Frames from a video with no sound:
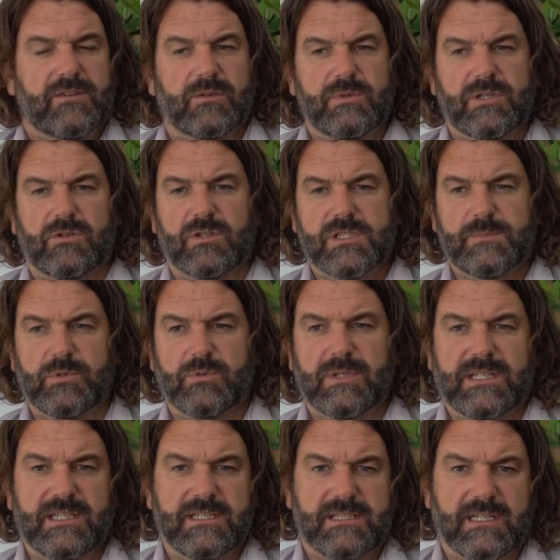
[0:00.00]
So with the hospital,
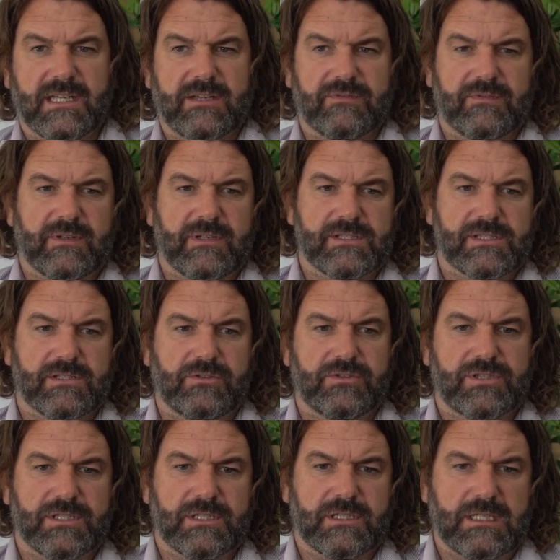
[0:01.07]
they need to have a solution,